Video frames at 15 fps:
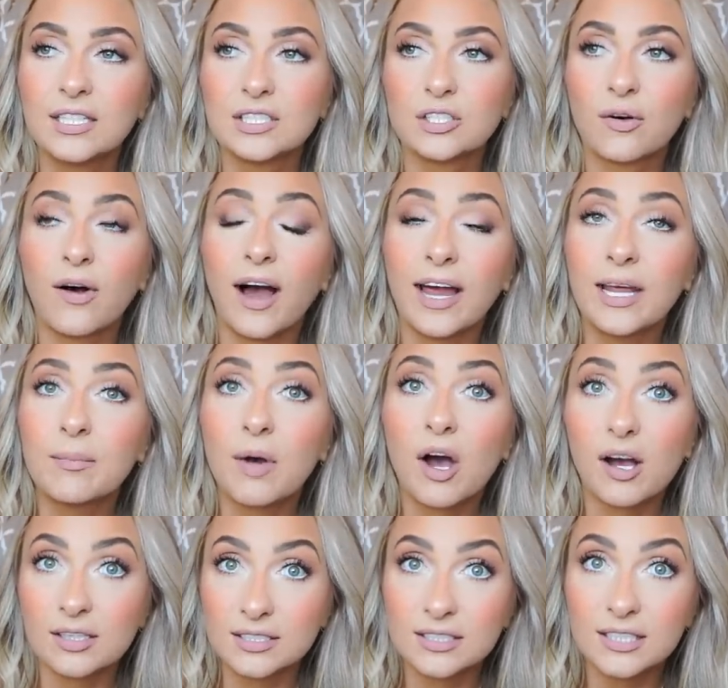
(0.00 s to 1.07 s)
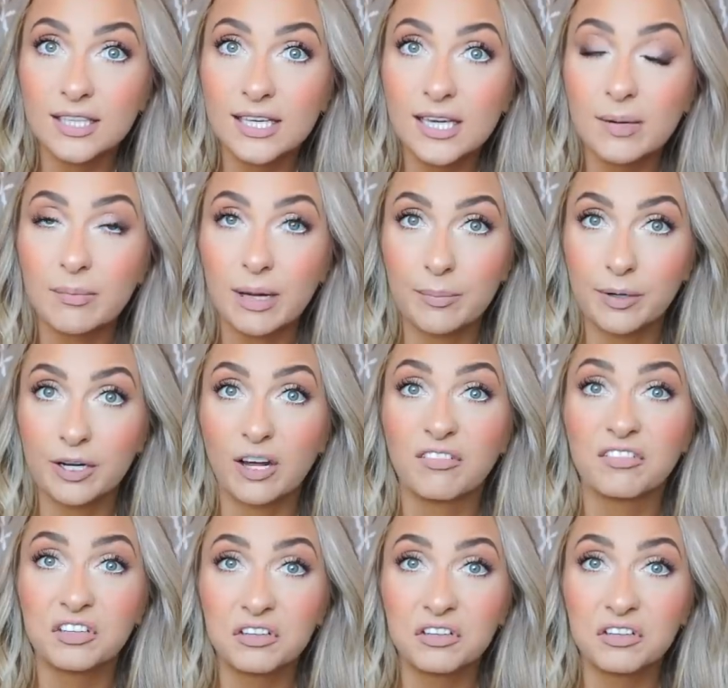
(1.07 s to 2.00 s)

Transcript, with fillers: So I am hustling my butt off,